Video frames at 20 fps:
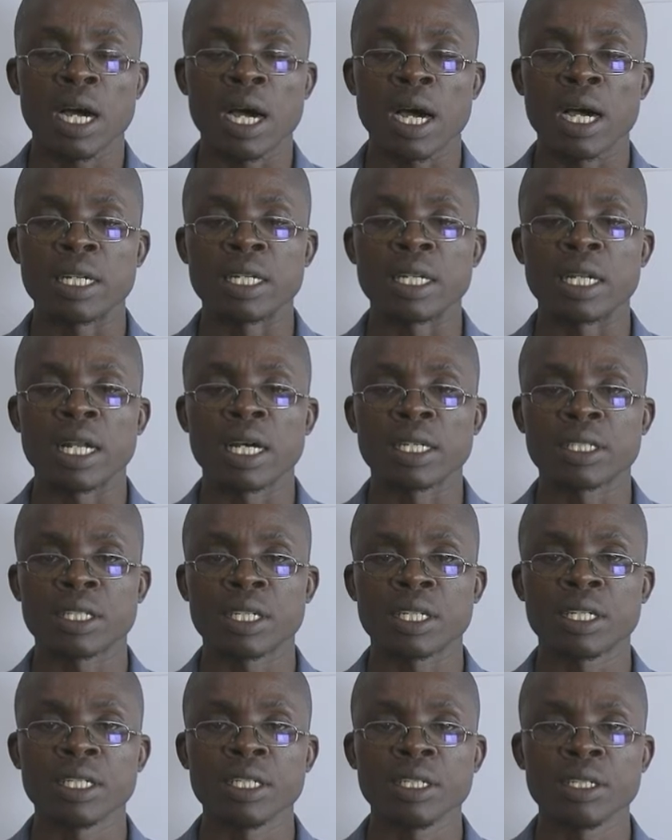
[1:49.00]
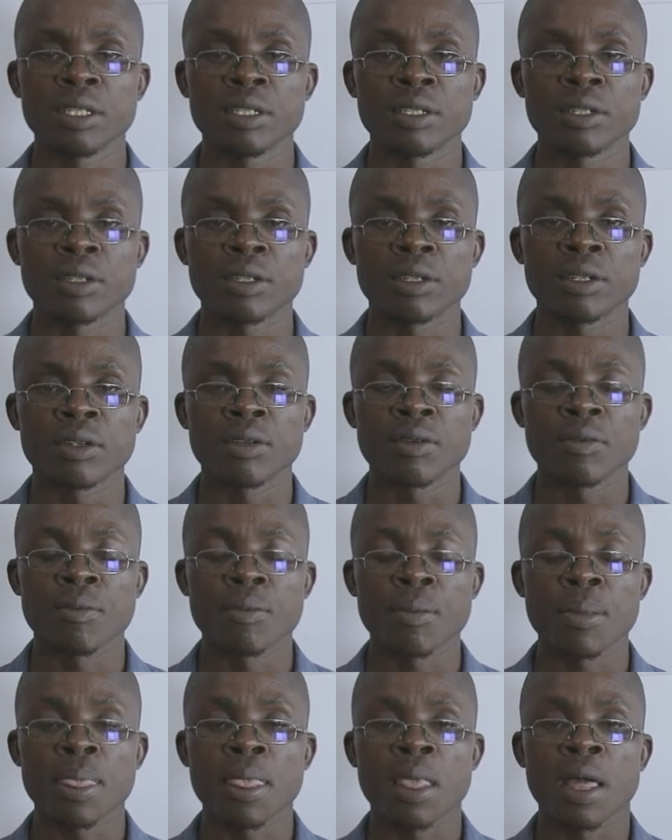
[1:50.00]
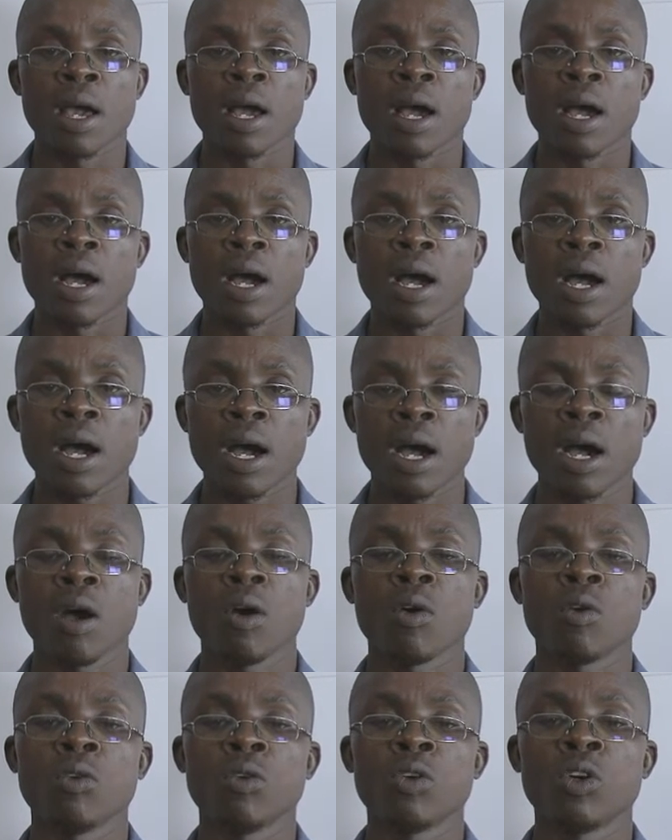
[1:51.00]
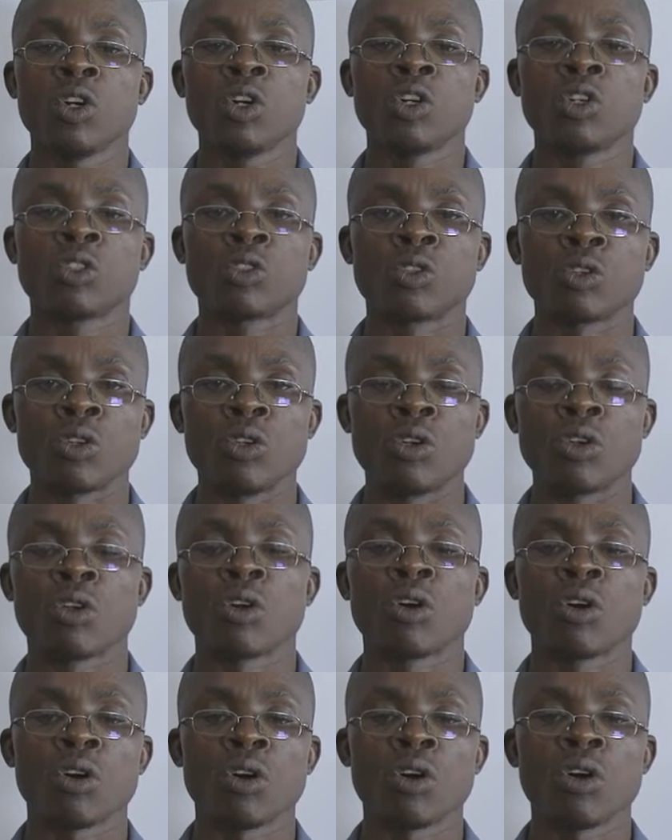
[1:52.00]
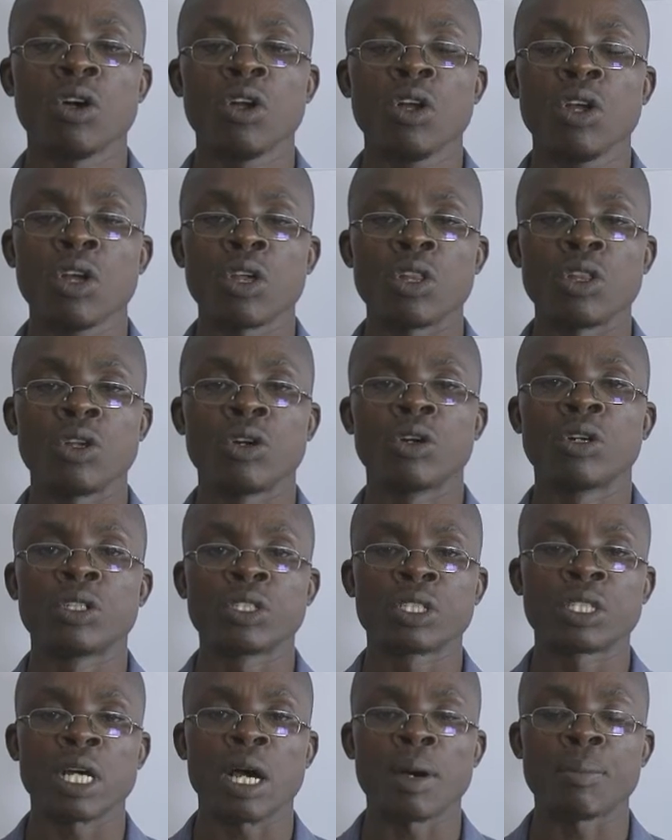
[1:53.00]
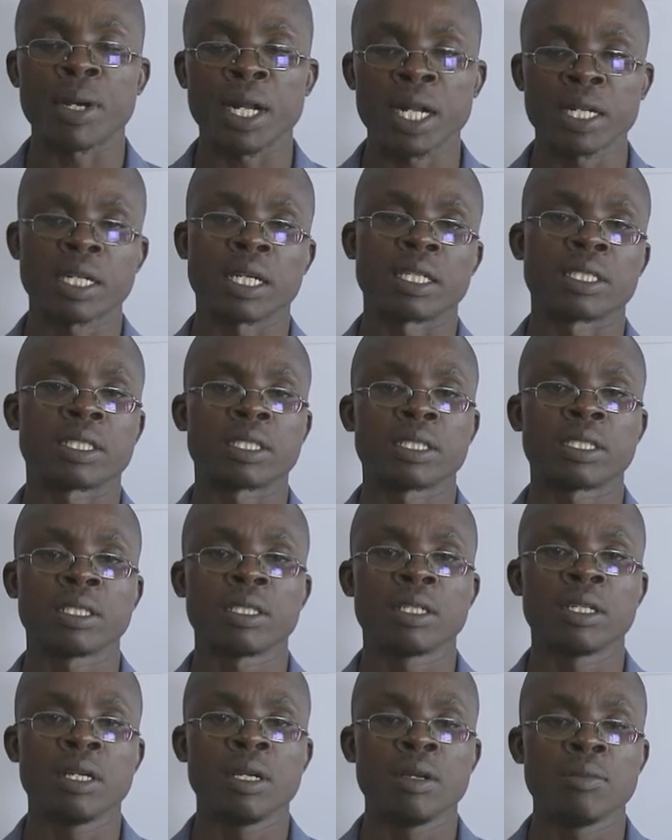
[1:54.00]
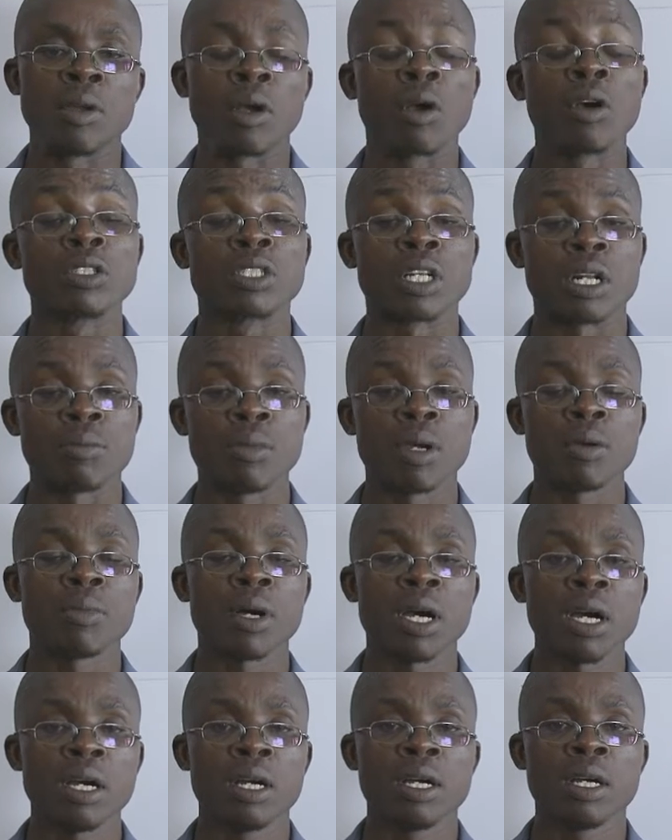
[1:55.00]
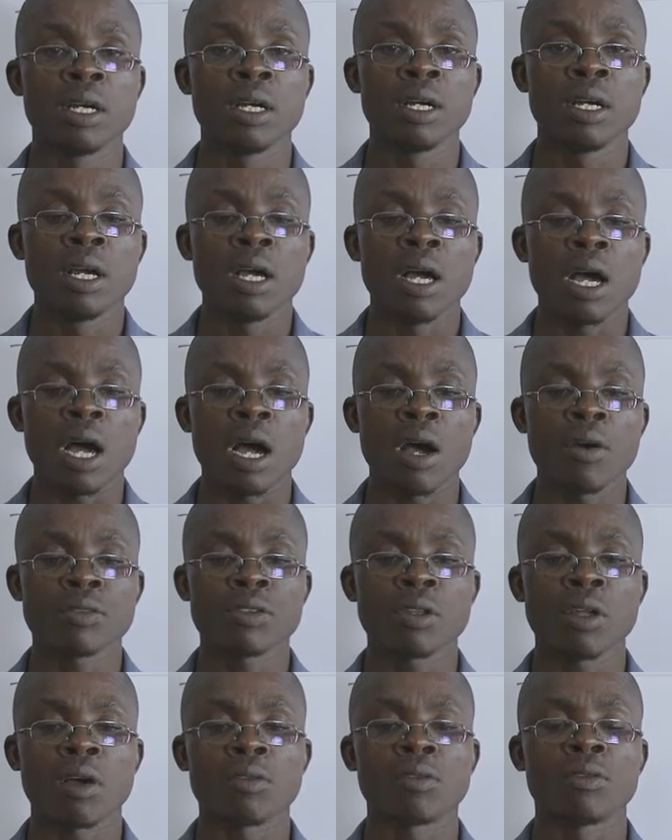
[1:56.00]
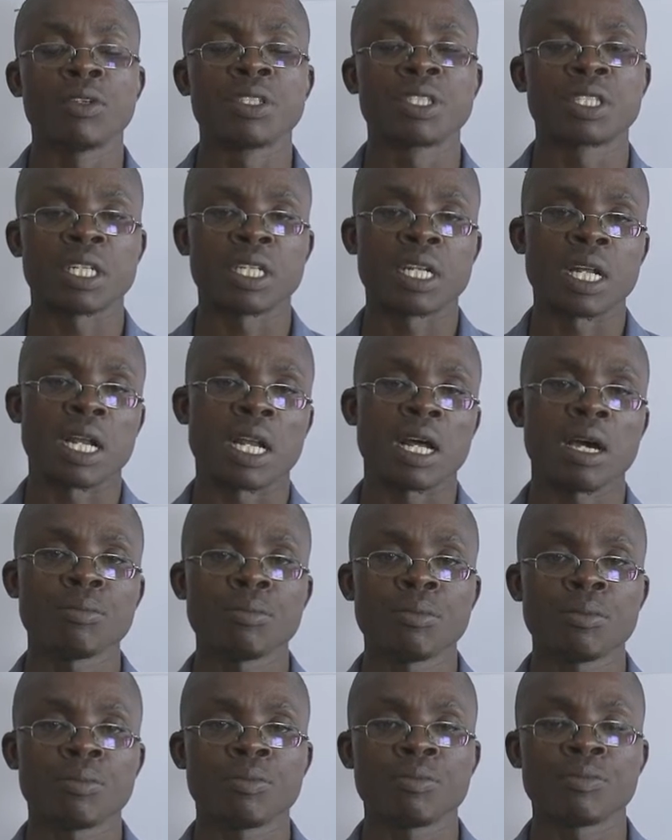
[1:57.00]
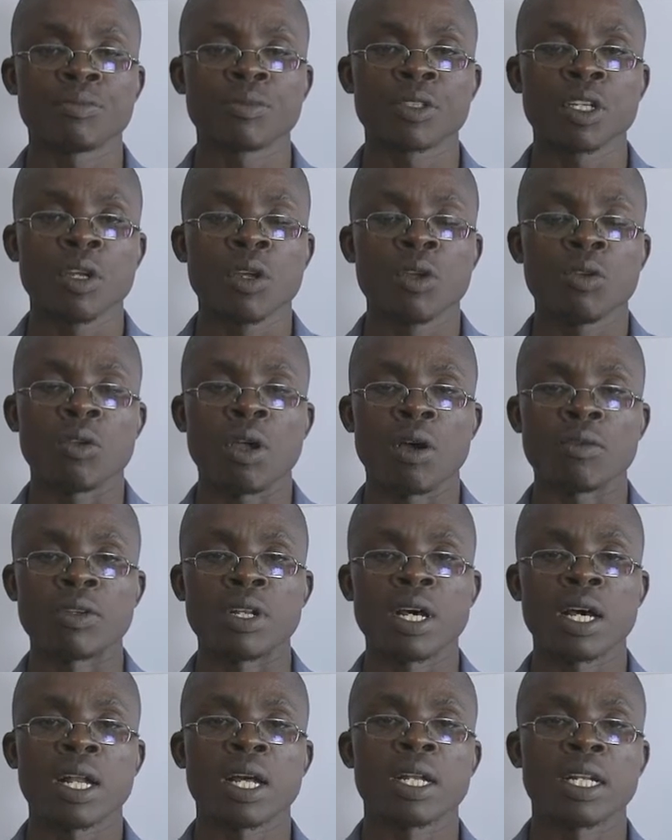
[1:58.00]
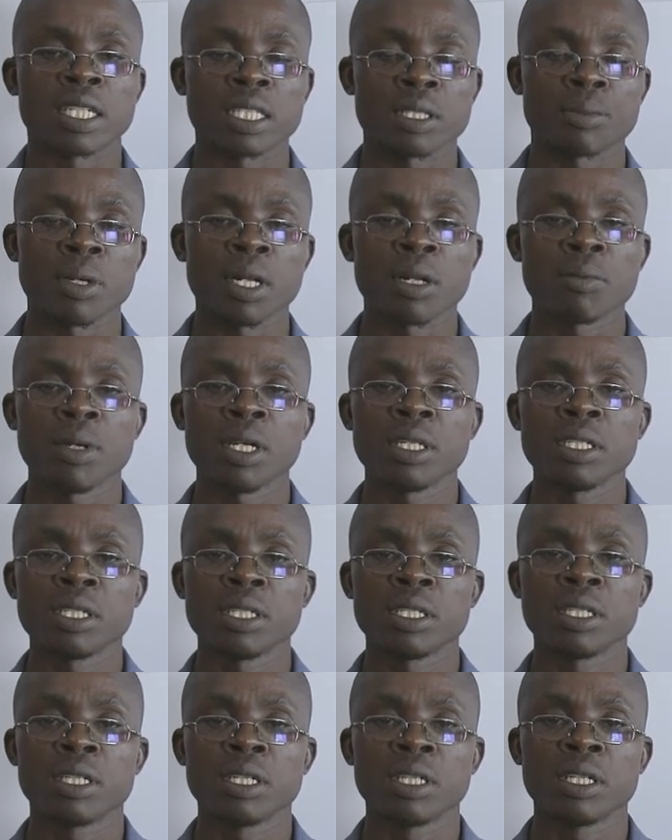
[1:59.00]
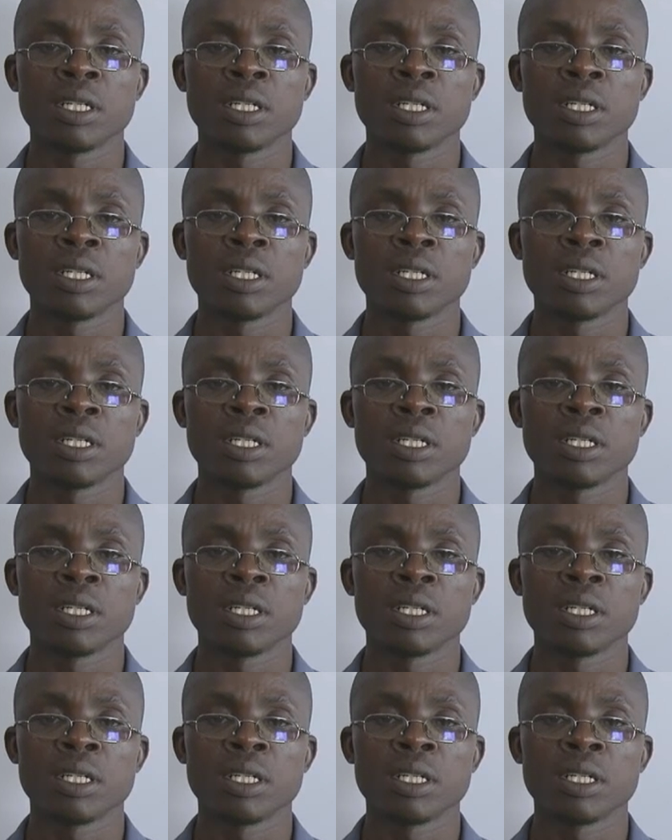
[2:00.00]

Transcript: And lastly, how to draw those apparatus? Because remember, after you have visited a lab, you have done an experiment.